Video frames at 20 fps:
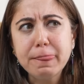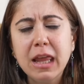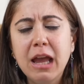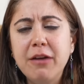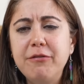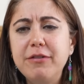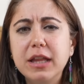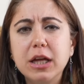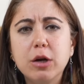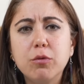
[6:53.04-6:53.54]

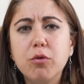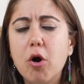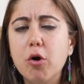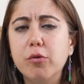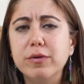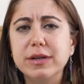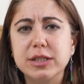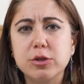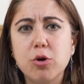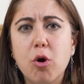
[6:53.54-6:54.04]
I feel like we're
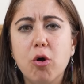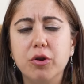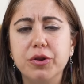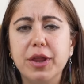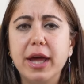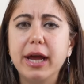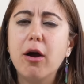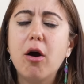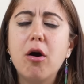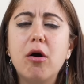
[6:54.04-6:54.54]
always told
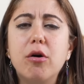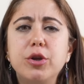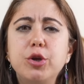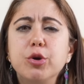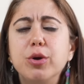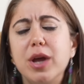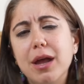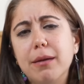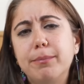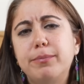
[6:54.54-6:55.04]
like, oh,
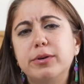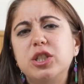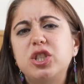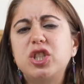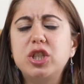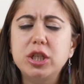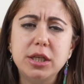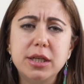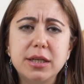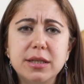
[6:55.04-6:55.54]
you can't put
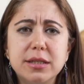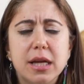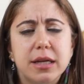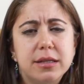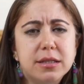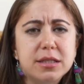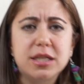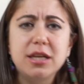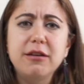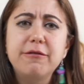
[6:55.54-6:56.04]
cheese
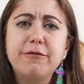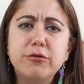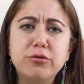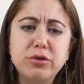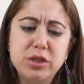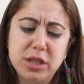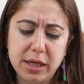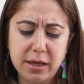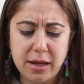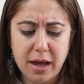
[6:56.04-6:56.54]
and
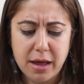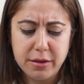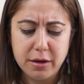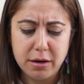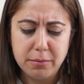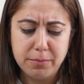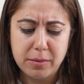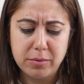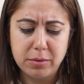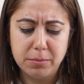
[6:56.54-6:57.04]
seafood
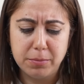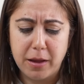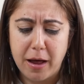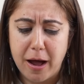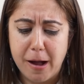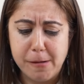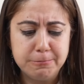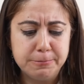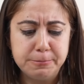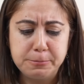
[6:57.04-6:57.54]
together, blah, blah,
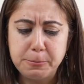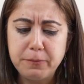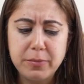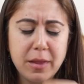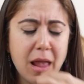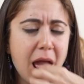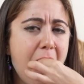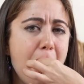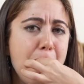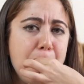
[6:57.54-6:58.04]
blah.
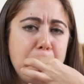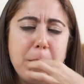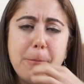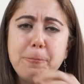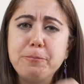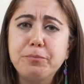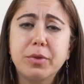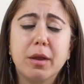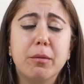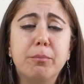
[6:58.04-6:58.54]

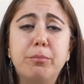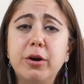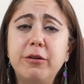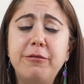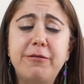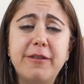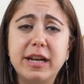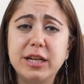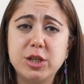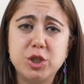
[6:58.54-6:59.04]

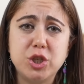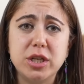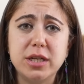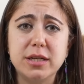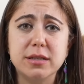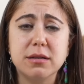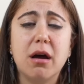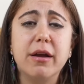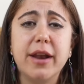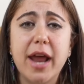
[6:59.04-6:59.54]
Put feta
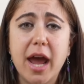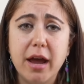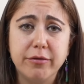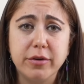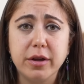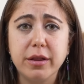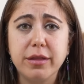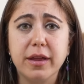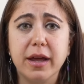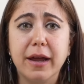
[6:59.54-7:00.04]
cheese on
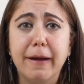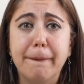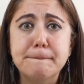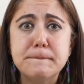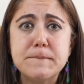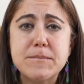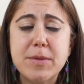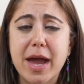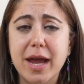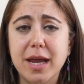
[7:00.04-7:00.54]
everything
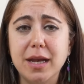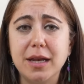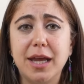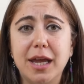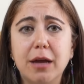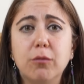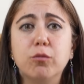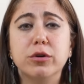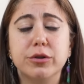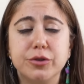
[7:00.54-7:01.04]
and
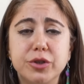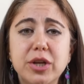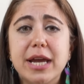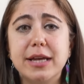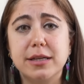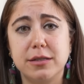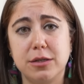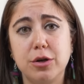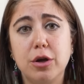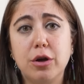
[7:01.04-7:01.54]
it will
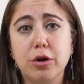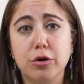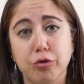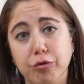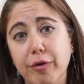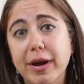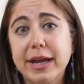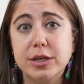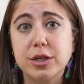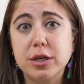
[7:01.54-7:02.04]
taste
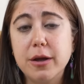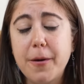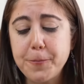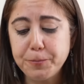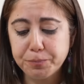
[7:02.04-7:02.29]
great.